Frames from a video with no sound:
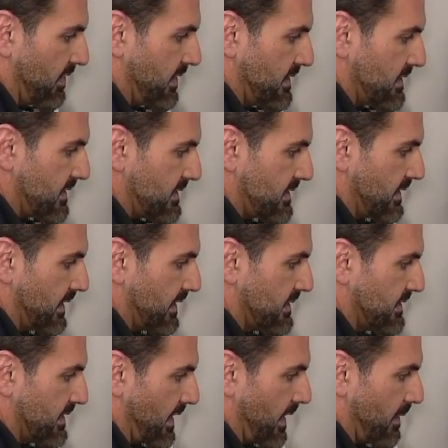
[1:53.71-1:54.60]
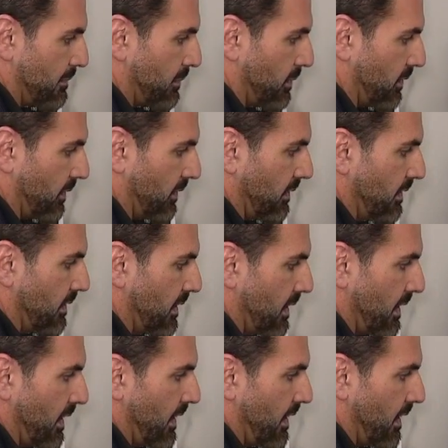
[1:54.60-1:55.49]
Now, this is an
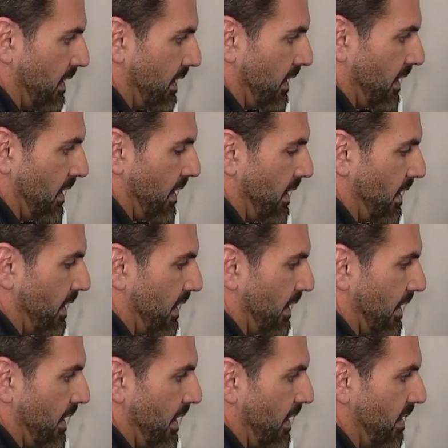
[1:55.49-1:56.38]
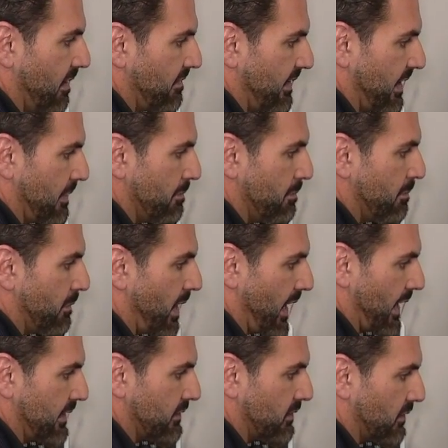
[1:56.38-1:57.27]
example of a
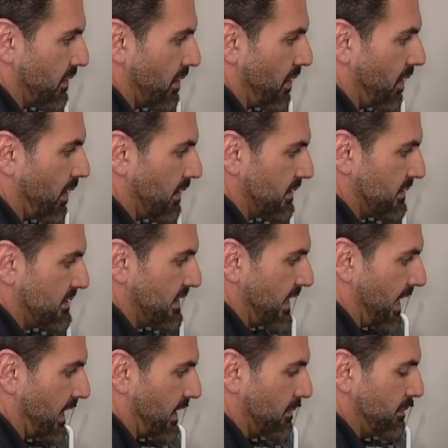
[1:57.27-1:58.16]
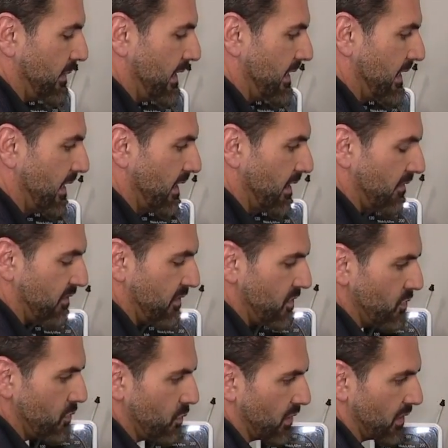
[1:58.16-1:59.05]
minor heart attack, meaning
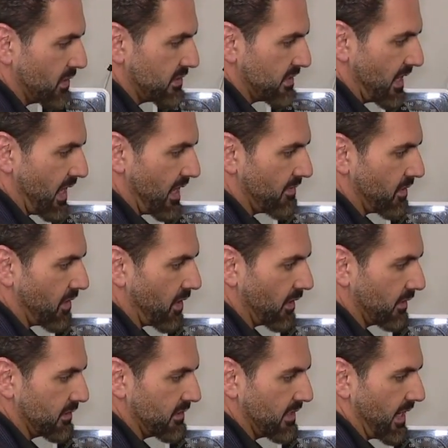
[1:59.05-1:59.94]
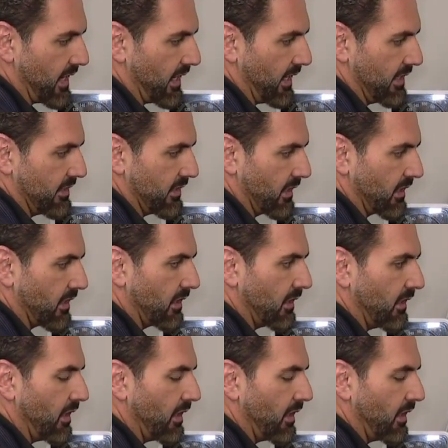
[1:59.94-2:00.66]
if you were to have a heart attack and the